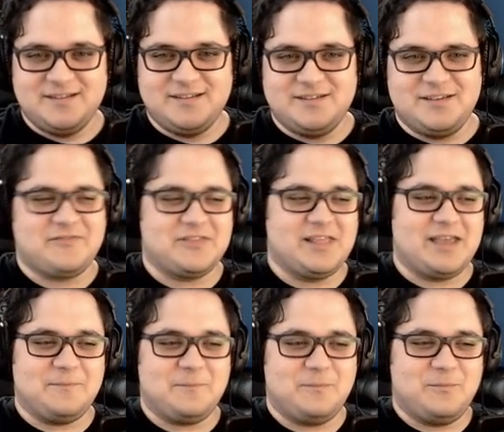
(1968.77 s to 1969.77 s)
you have to
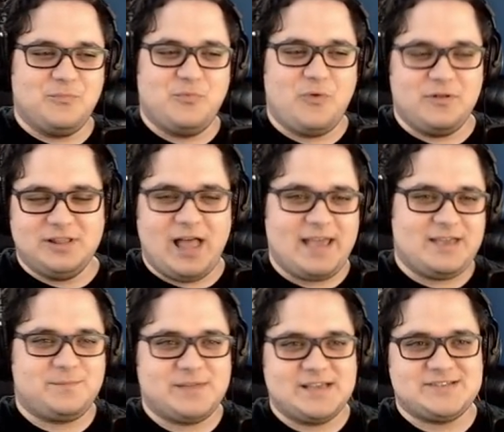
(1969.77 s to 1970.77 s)
like w like
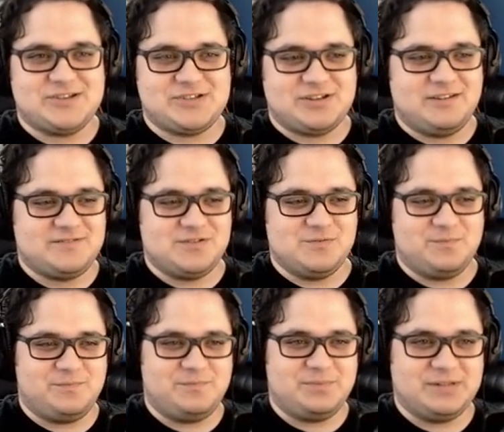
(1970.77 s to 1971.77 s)
your PlayStation enough to
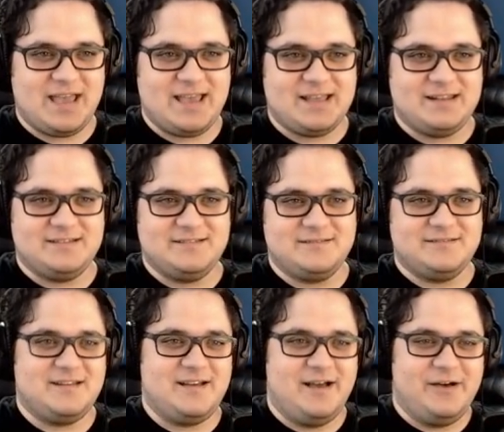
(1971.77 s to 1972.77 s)
play it
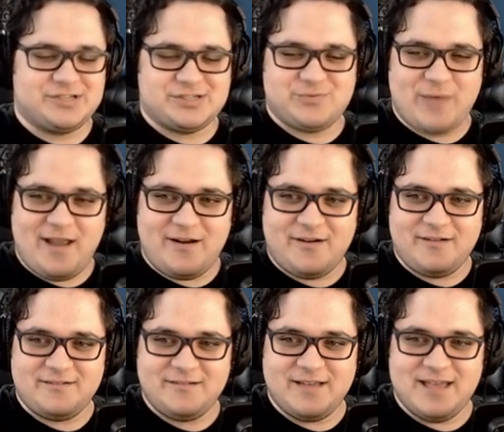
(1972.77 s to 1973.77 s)

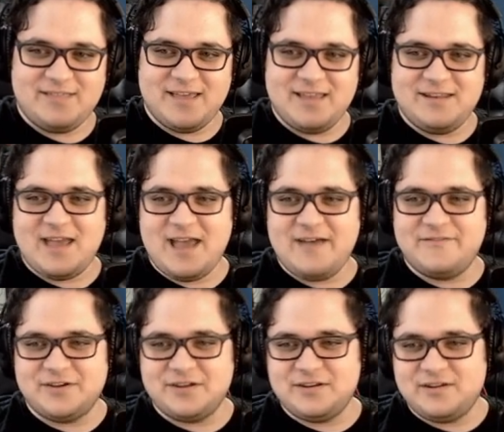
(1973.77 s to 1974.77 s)
elsewhere, and then have
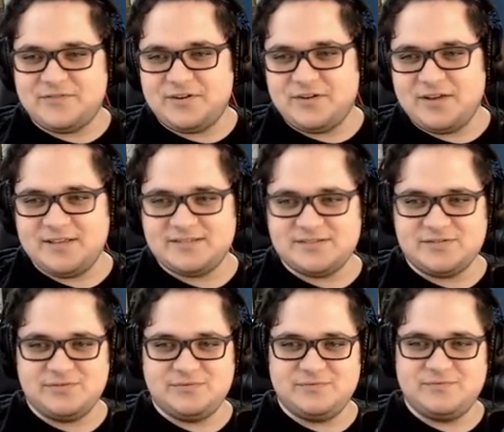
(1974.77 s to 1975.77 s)
a good enough you internet on
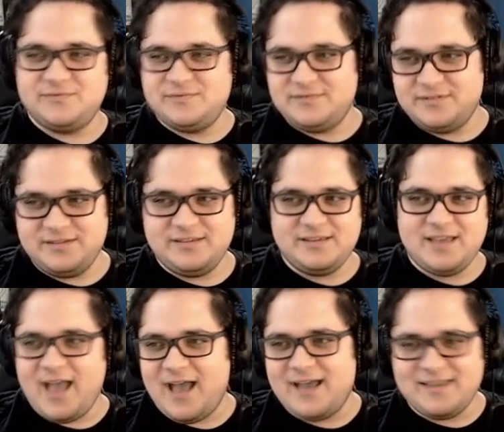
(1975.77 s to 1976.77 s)
to. The couch.
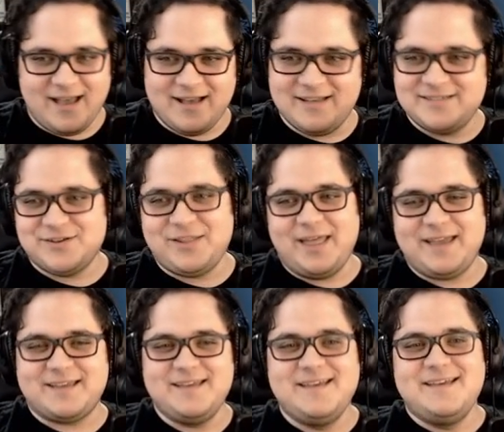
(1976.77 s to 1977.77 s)
yeah, yeah. So
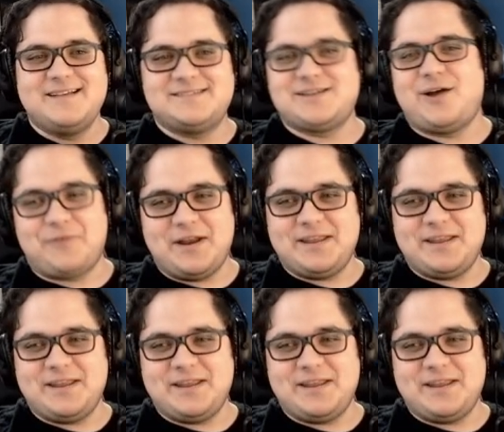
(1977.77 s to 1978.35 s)
like it's already